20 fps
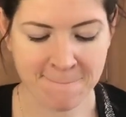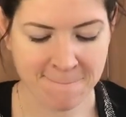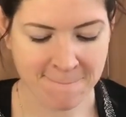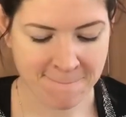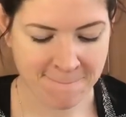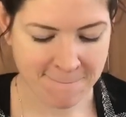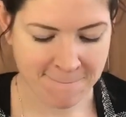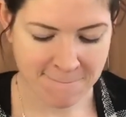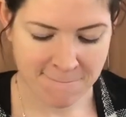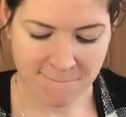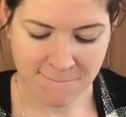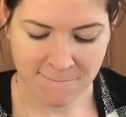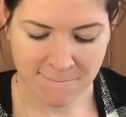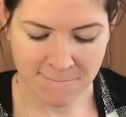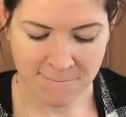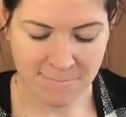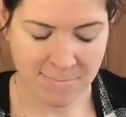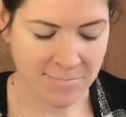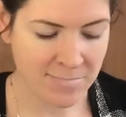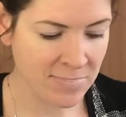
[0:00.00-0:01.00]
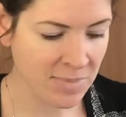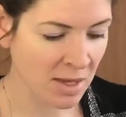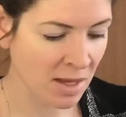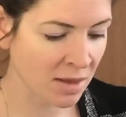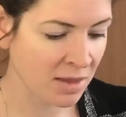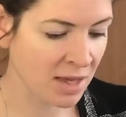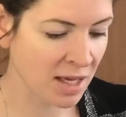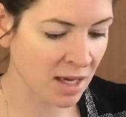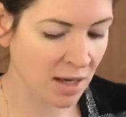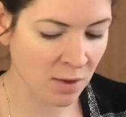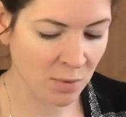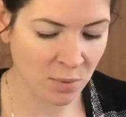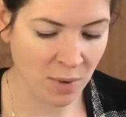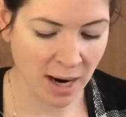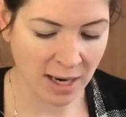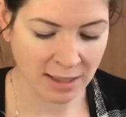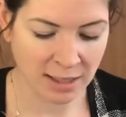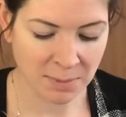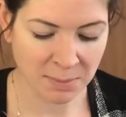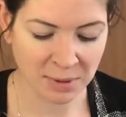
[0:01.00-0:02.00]
The
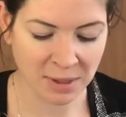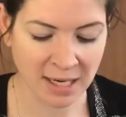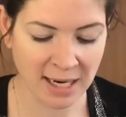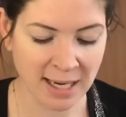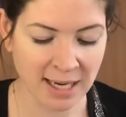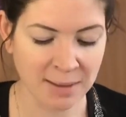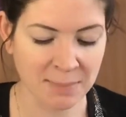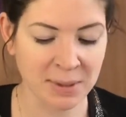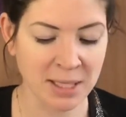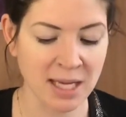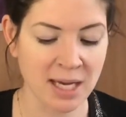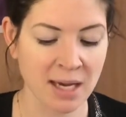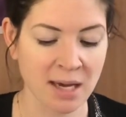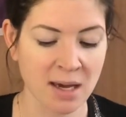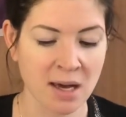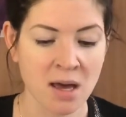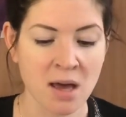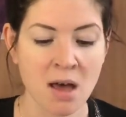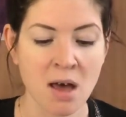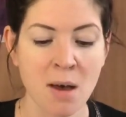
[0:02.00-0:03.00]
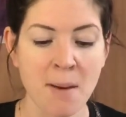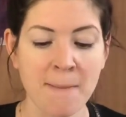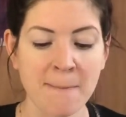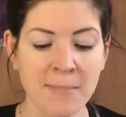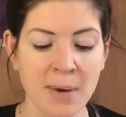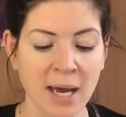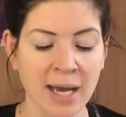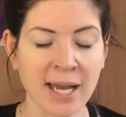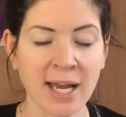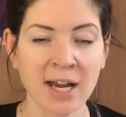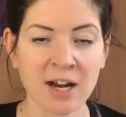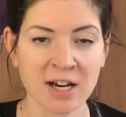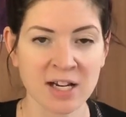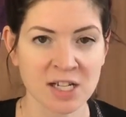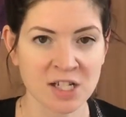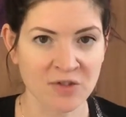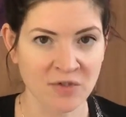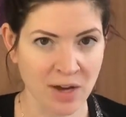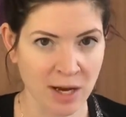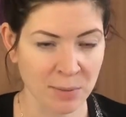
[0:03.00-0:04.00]
Riley Blake My
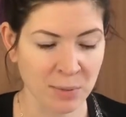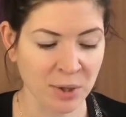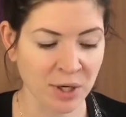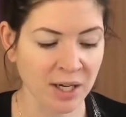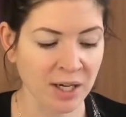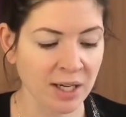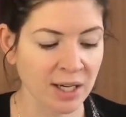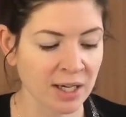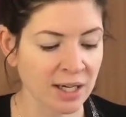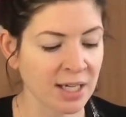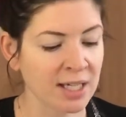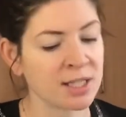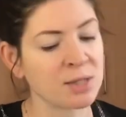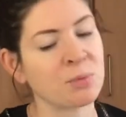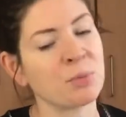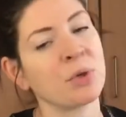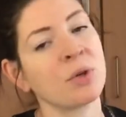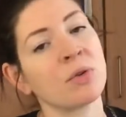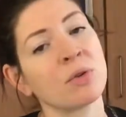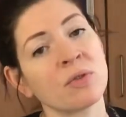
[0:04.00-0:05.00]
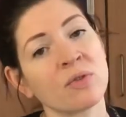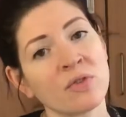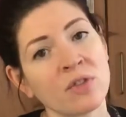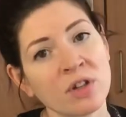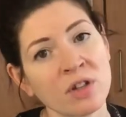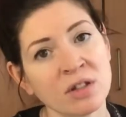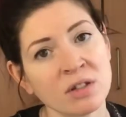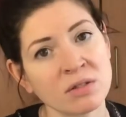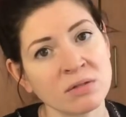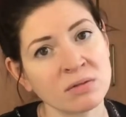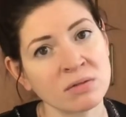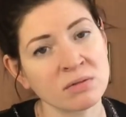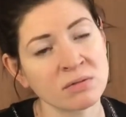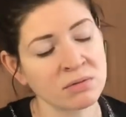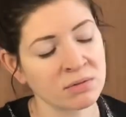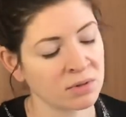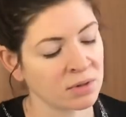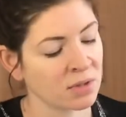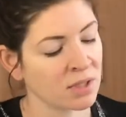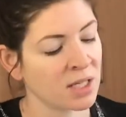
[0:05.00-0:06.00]
Heritage fabric. It's beautiful.
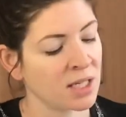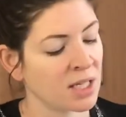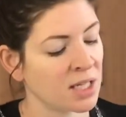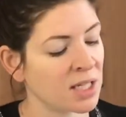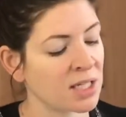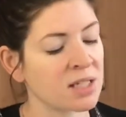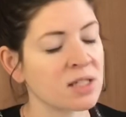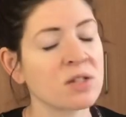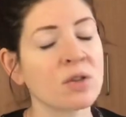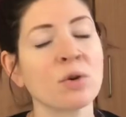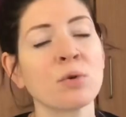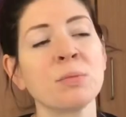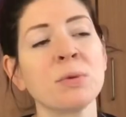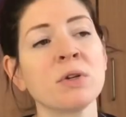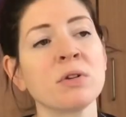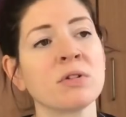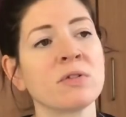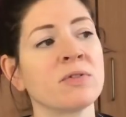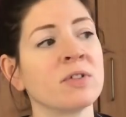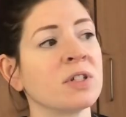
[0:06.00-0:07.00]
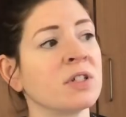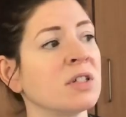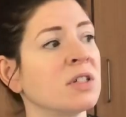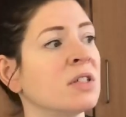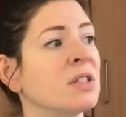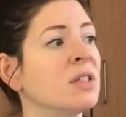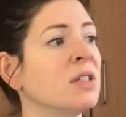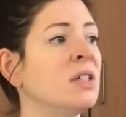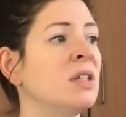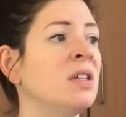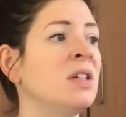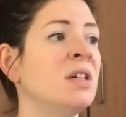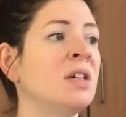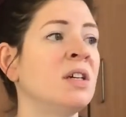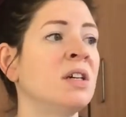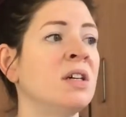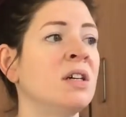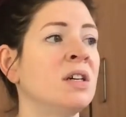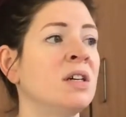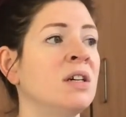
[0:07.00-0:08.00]
It's so beautiful,
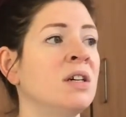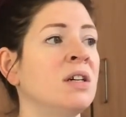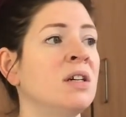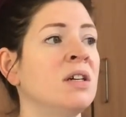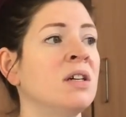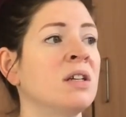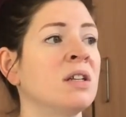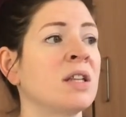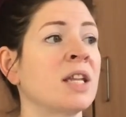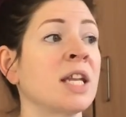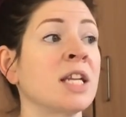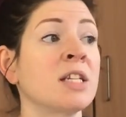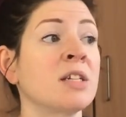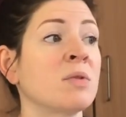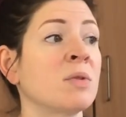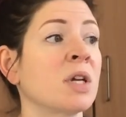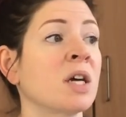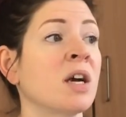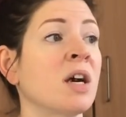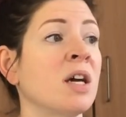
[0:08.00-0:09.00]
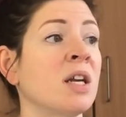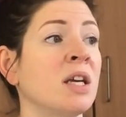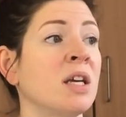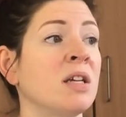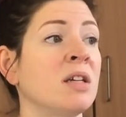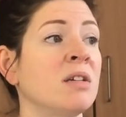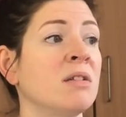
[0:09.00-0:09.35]
but I don't want to cut it.